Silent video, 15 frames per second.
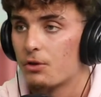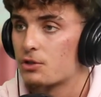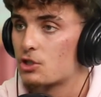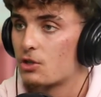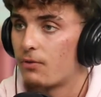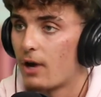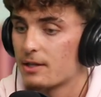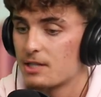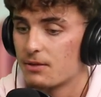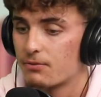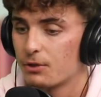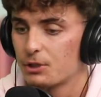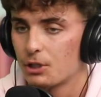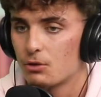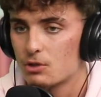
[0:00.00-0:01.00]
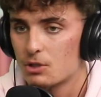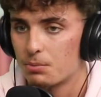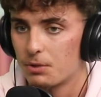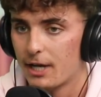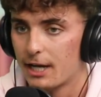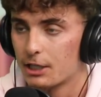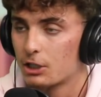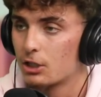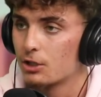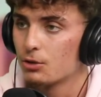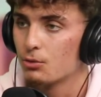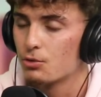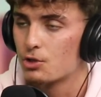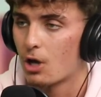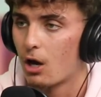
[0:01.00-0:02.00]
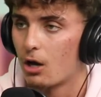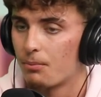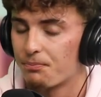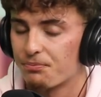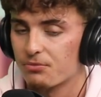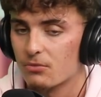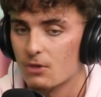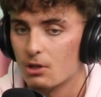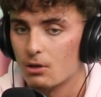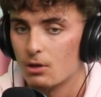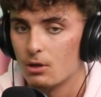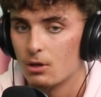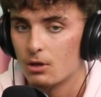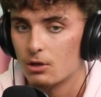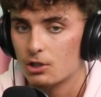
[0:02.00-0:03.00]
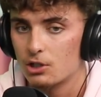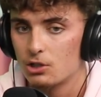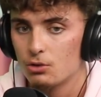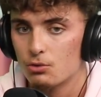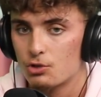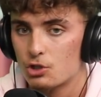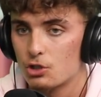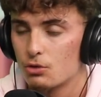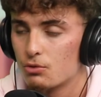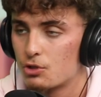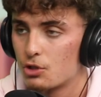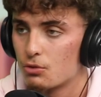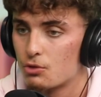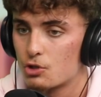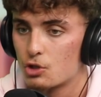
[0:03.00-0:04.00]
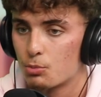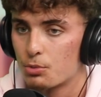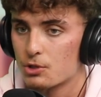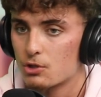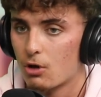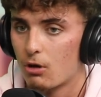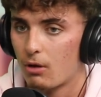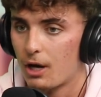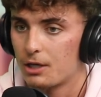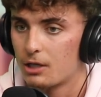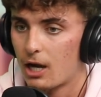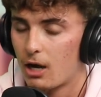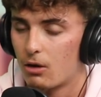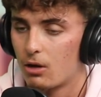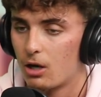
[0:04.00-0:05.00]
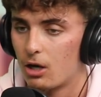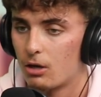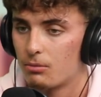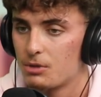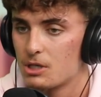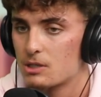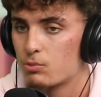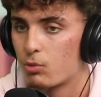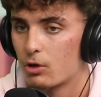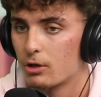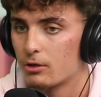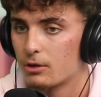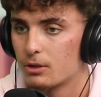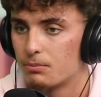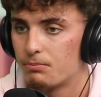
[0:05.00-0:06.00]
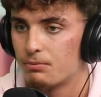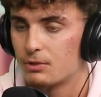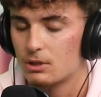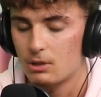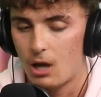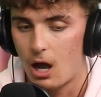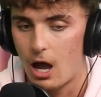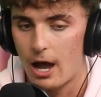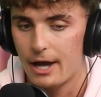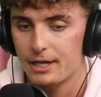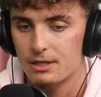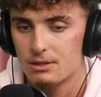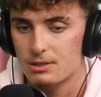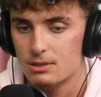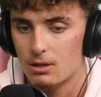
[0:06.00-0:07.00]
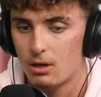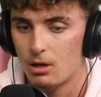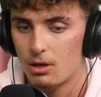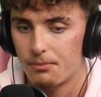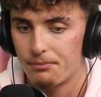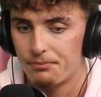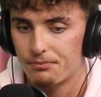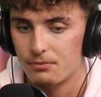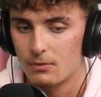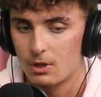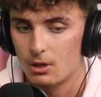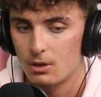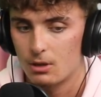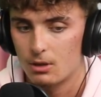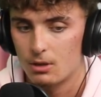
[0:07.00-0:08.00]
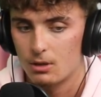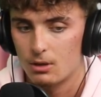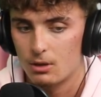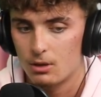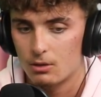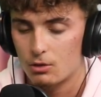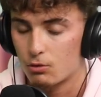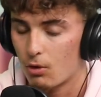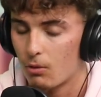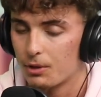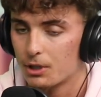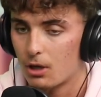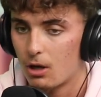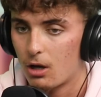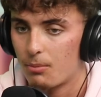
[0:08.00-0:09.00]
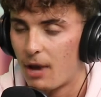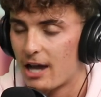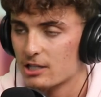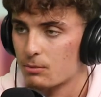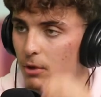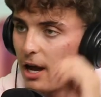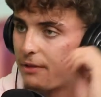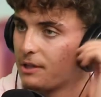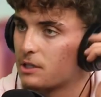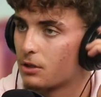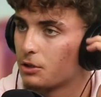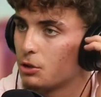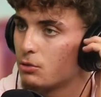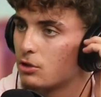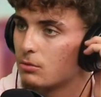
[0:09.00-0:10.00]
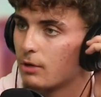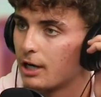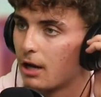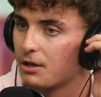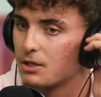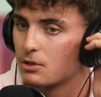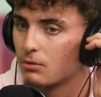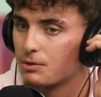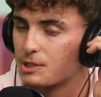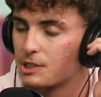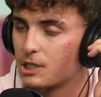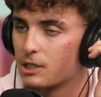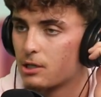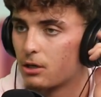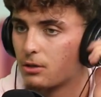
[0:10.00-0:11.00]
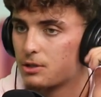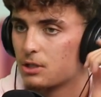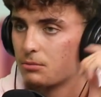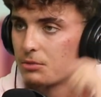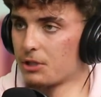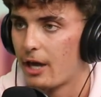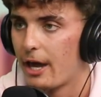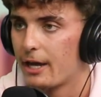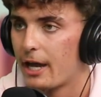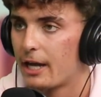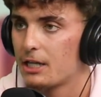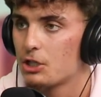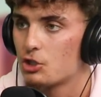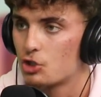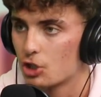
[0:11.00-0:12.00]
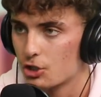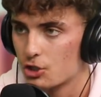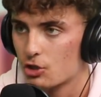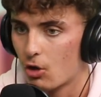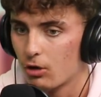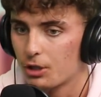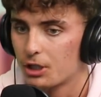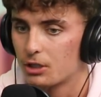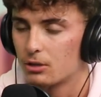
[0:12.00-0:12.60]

Which Devontae Fricka used to play a huge superstar right now. He's one of the highest growing basketball athletes on YouTube right now. He's over 600-something K, and he just started.